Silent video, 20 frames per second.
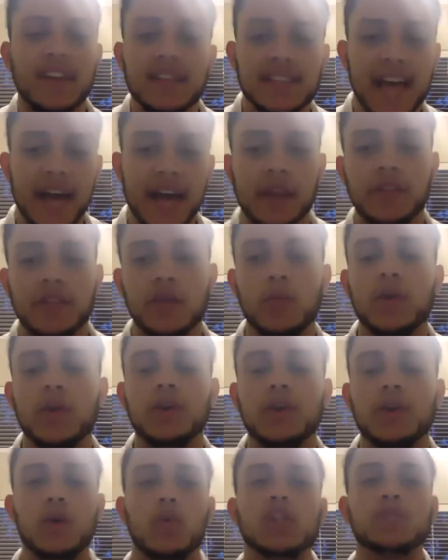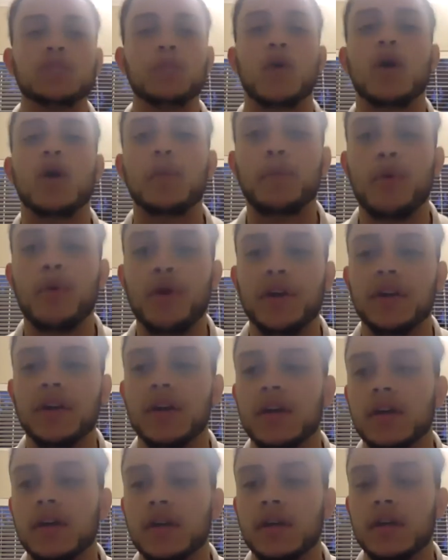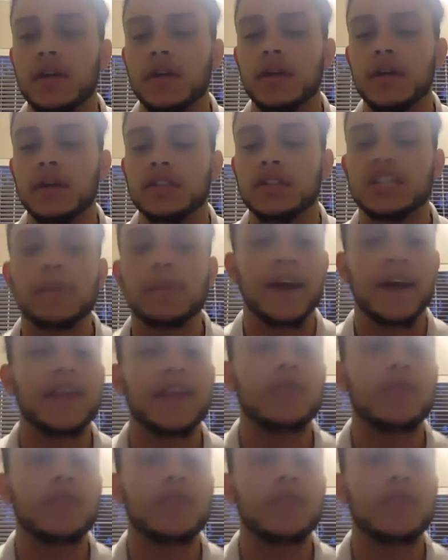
out of the window, what's more important? Somebody